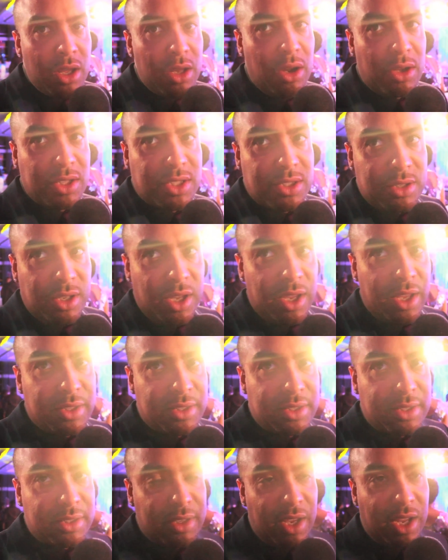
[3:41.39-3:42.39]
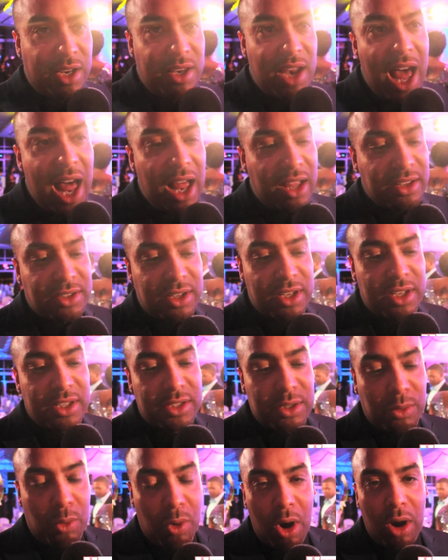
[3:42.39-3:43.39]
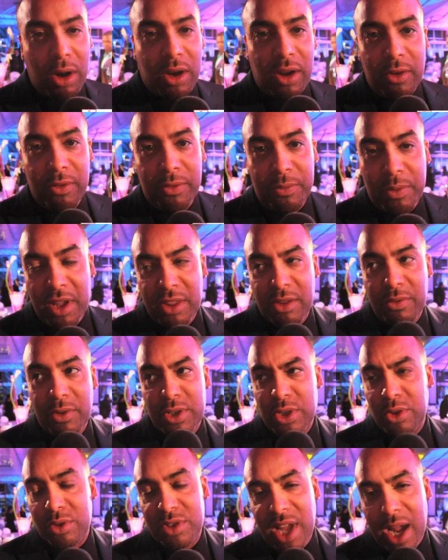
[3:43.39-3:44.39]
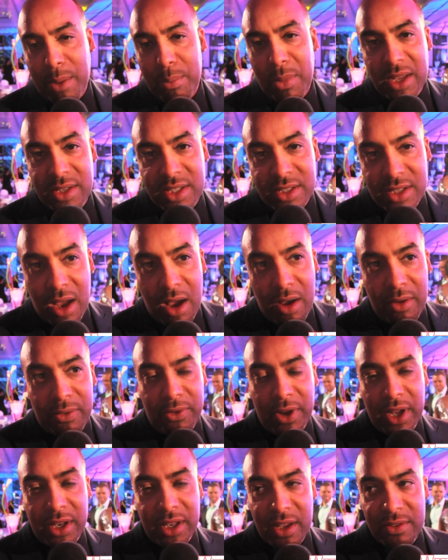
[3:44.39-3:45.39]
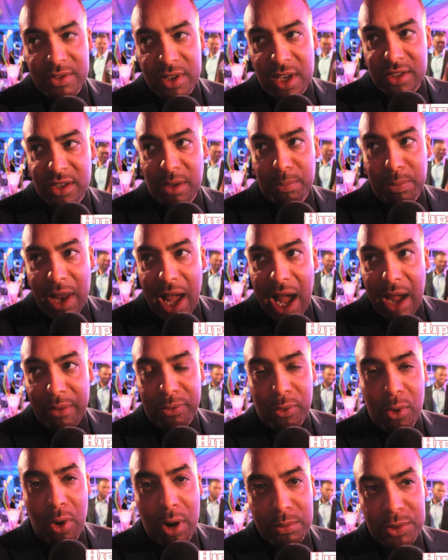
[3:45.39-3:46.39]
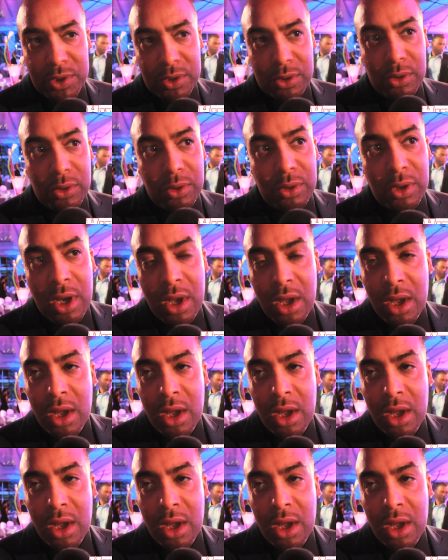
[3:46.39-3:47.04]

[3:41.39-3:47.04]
you know, it acknowledges the work of individuals like myself and gives us a platform to,